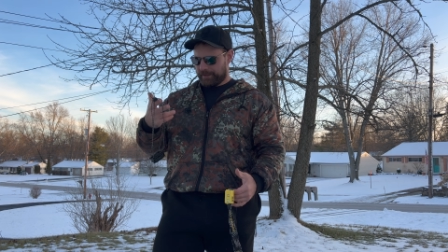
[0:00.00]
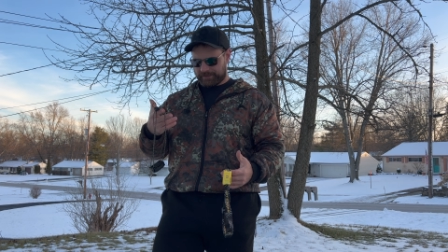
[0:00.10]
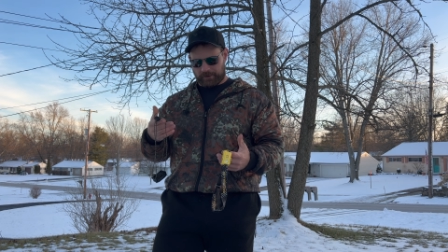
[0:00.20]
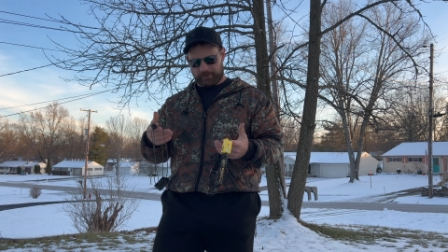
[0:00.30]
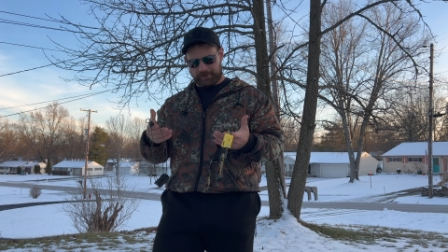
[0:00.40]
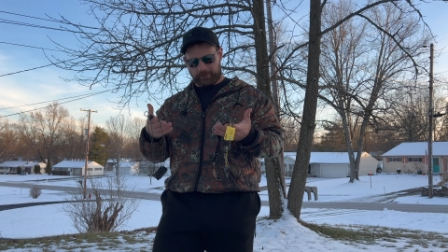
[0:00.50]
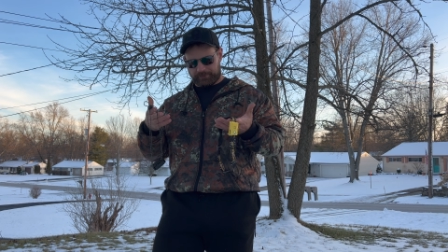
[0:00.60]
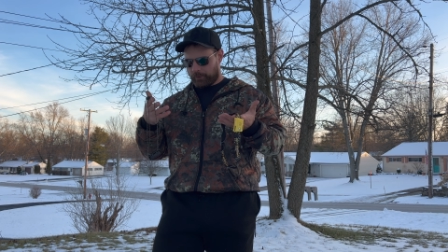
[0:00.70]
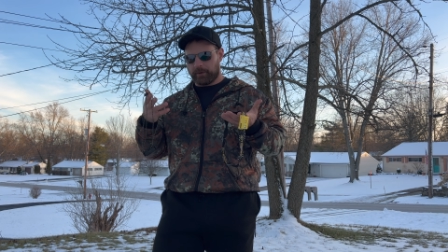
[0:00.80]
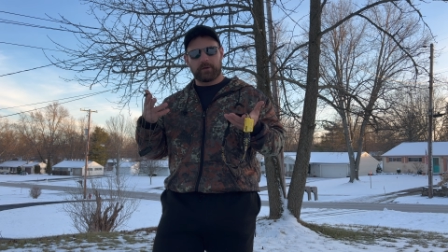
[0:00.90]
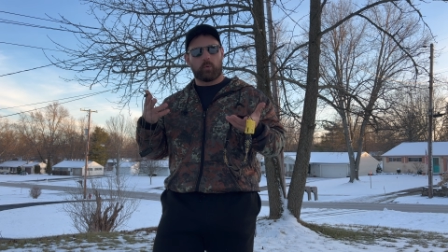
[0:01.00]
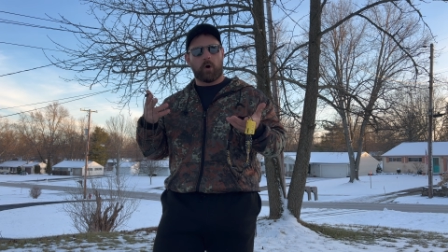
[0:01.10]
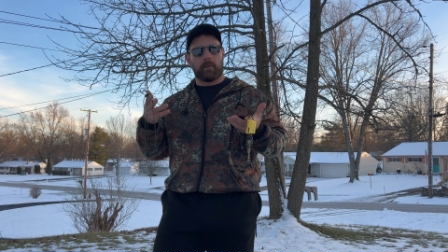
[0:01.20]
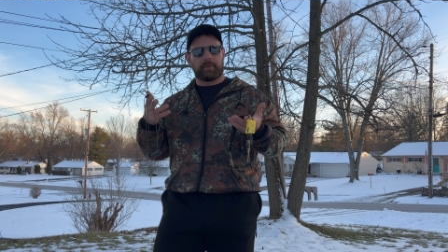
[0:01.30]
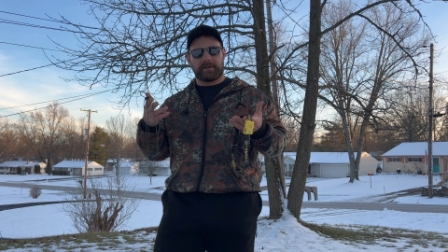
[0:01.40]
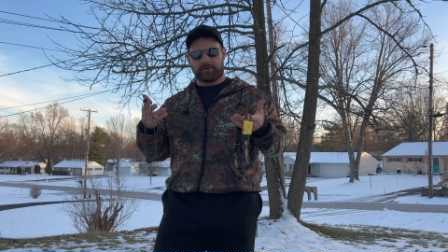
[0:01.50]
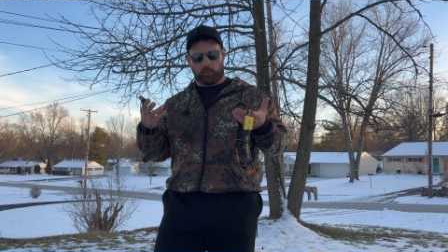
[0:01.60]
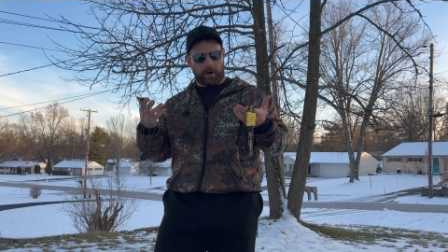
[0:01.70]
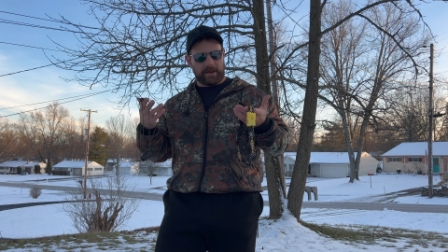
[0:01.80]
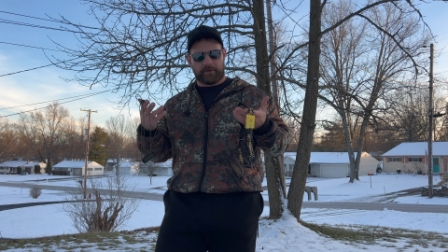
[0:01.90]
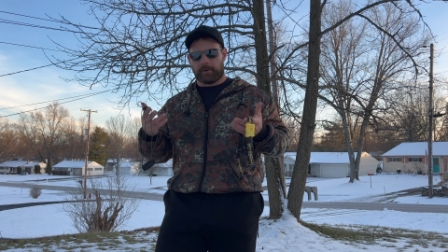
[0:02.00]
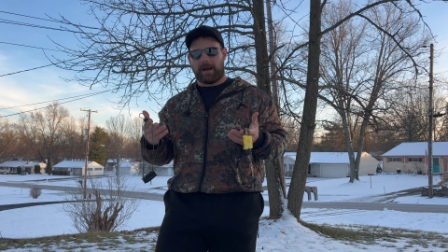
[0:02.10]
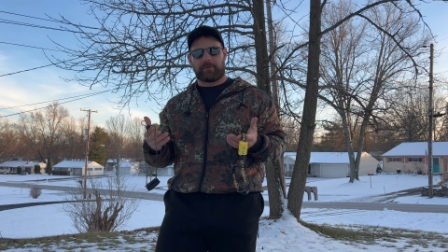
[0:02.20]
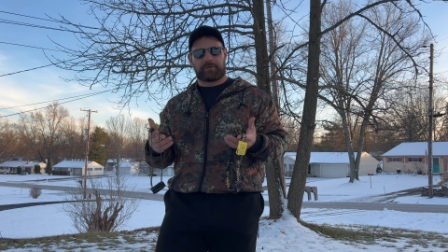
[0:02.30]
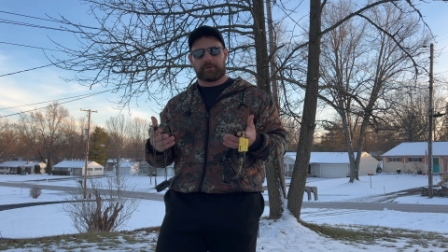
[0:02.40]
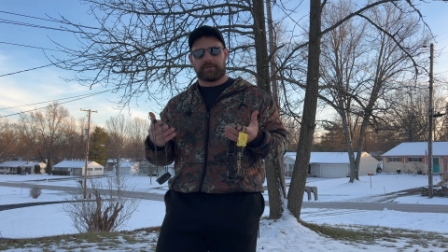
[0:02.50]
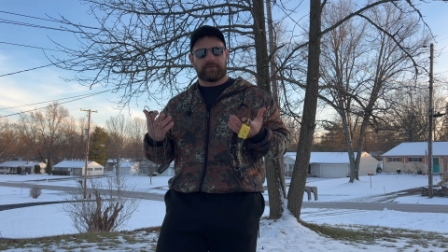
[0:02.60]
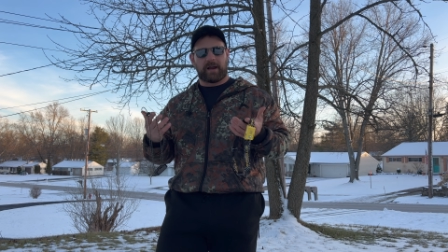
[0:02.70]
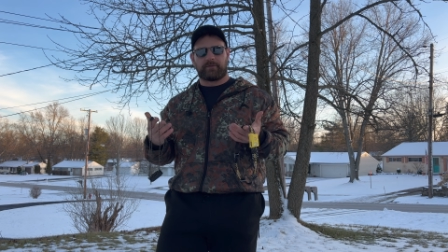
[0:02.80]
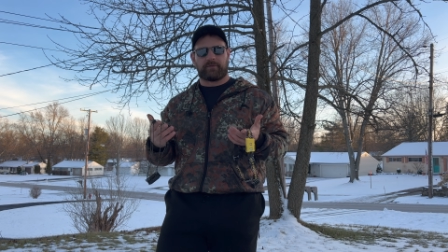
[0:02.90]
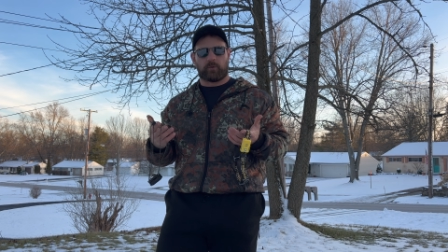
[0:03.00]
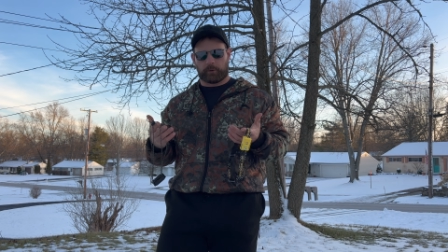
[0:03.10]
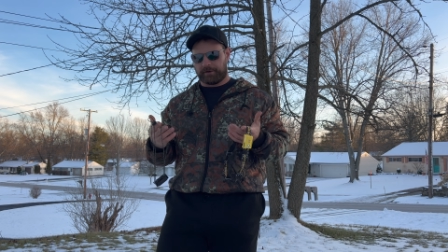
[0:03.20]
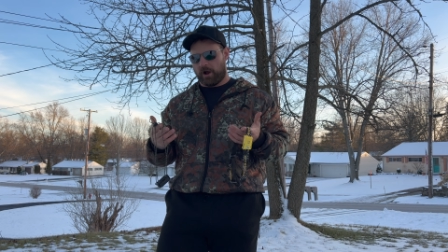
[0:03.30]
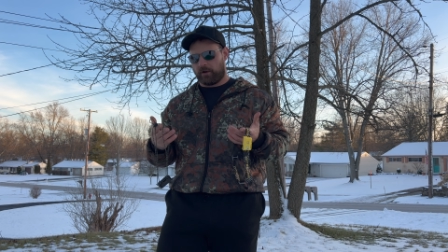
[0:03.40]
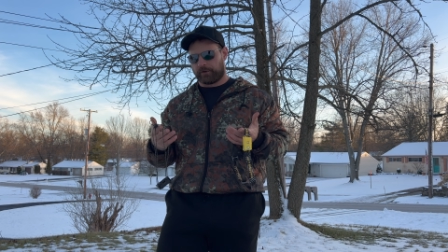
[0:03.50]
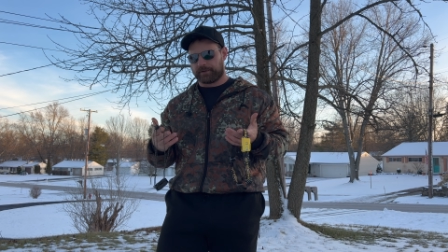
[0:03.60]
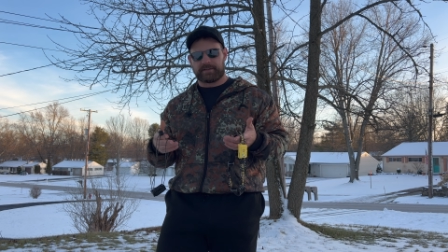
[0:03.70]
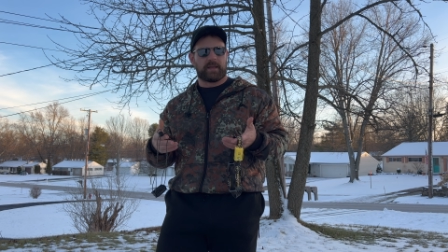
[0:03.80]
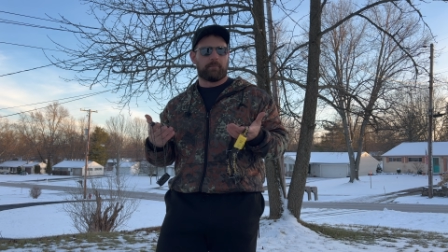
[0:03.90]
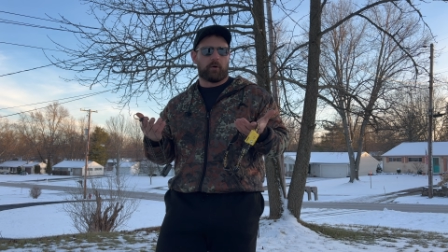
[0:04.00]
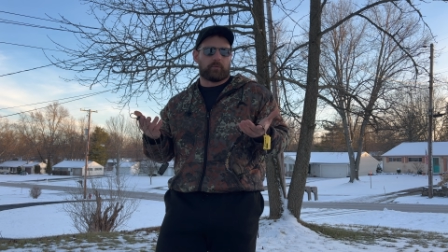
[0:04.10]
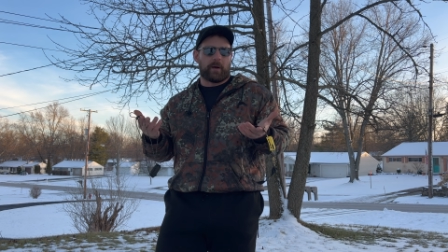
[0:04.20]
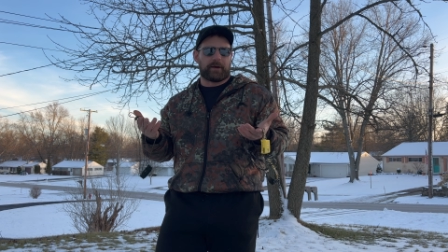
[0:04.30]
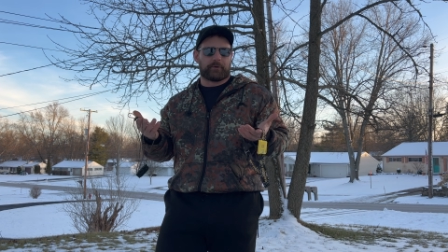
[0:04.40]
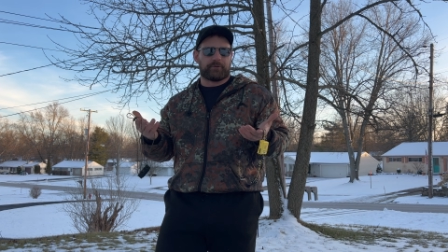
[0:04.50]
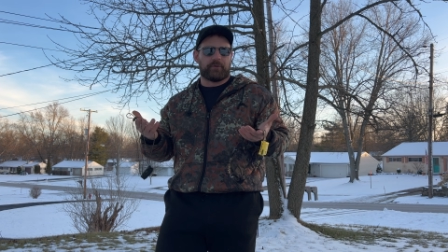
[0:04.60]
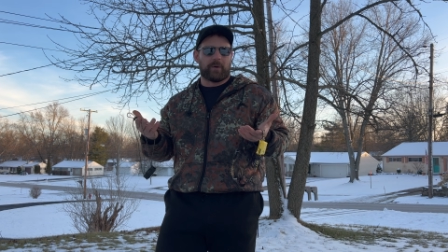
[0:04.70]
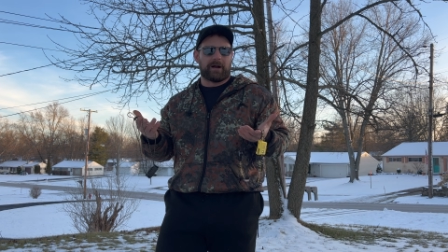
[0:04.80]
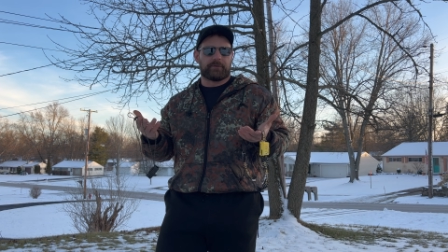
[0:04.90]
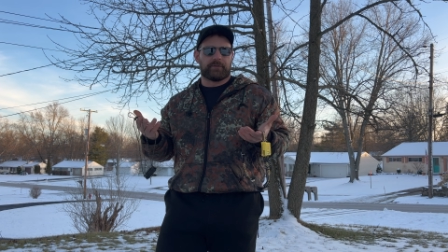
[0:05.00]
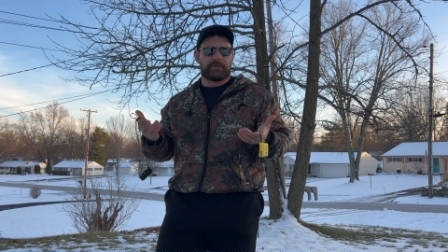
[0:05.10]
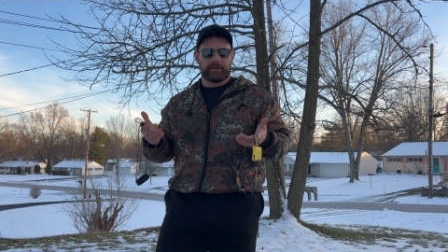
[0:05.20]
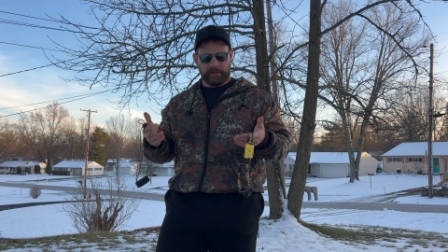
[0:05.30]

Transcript: So, do what you want, but either way, they're about $35 to $40, and they both weigh under 2 ounces.